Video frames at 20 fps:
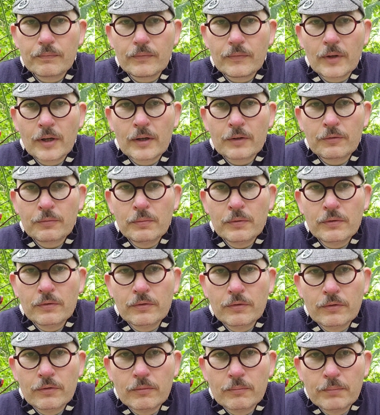as
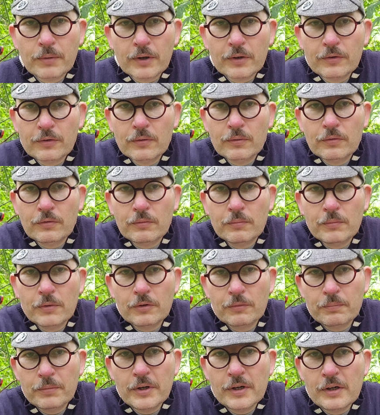with bicycles from this
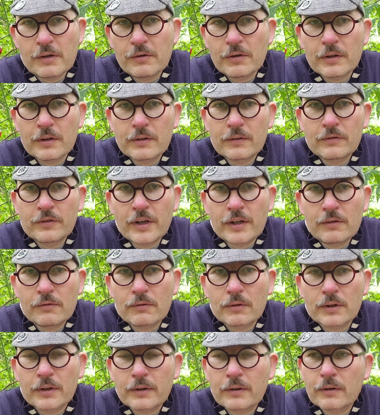period,
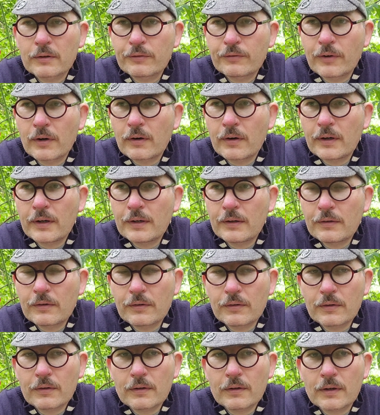generally I find,
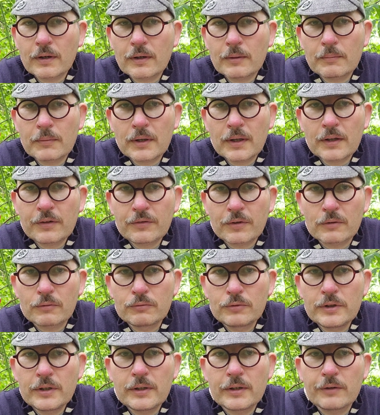unless they're
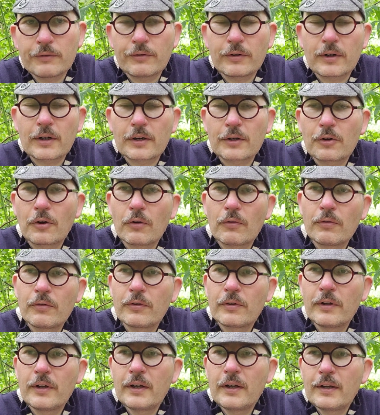really far gone,
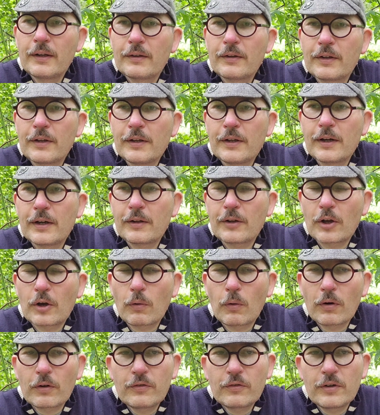the
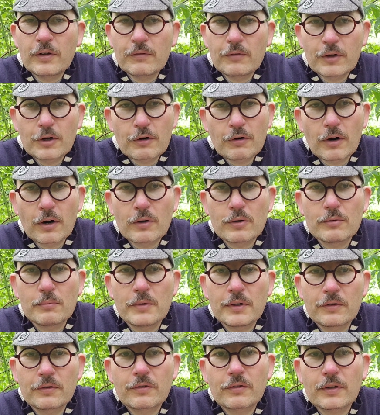quality of the chrome
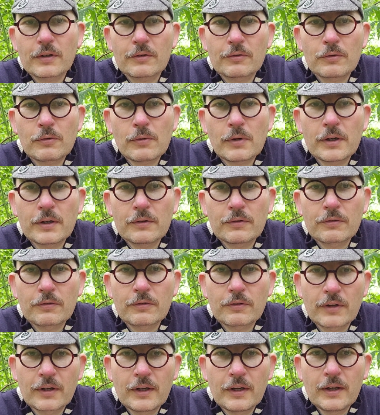is always
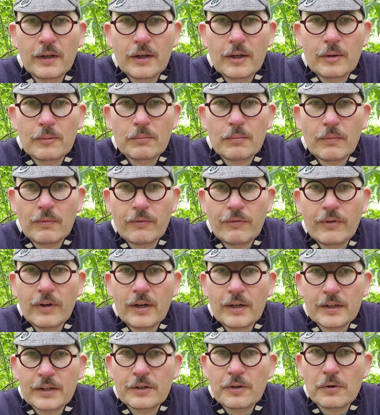
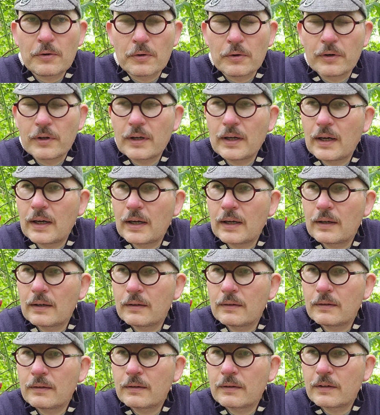fairly good,
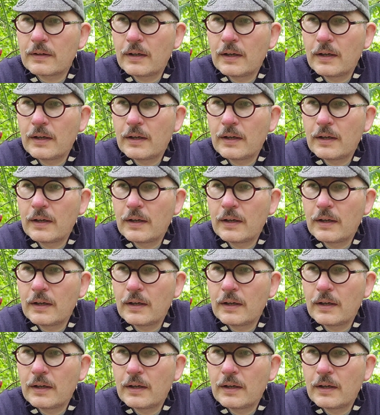and